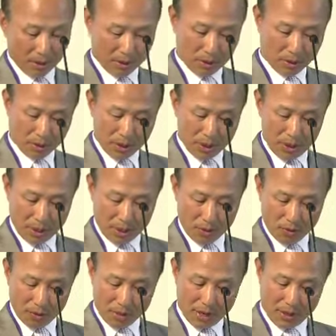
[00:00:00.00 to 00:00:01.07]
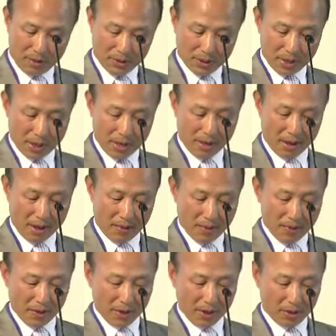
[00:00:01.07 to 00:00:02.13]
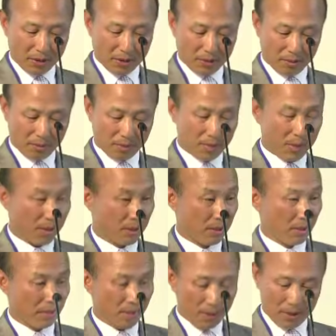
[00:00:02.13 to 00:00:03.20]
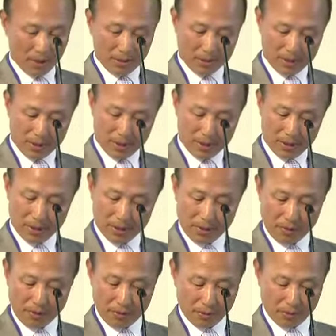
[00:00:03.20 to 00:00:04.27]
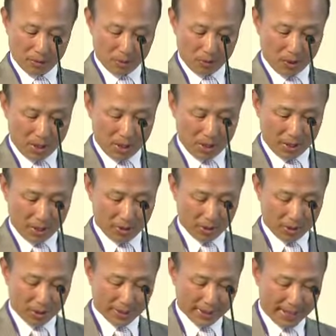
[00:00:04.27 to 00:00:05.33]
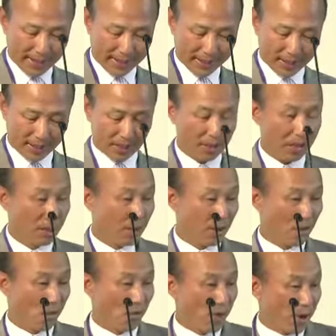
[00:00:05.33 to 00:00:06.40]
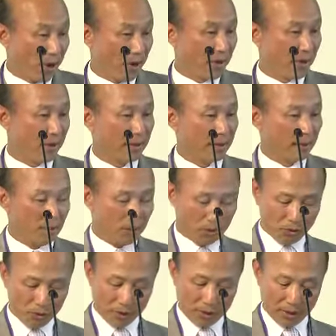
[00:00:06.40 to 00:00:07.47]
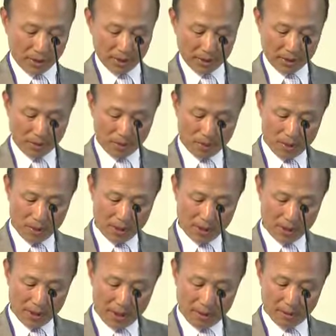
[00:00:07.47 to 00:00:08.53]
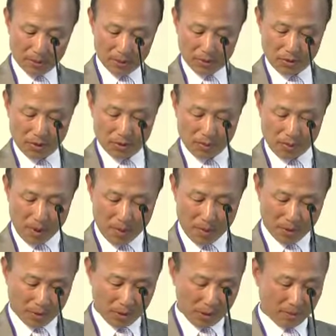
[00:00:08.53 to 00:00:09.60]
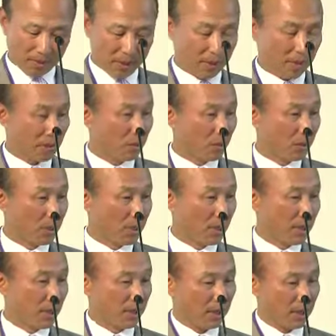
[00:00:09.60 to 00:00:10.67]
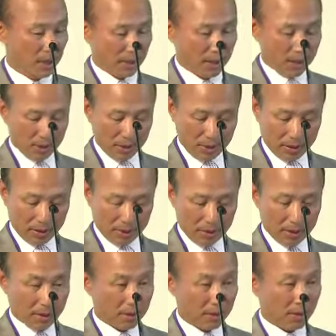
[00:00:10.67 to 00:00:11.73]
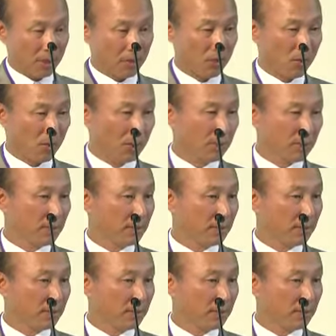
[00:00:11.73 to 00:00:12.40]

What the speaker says: Social network games are applications made available through social networking sites, where the users play games with members of their social network.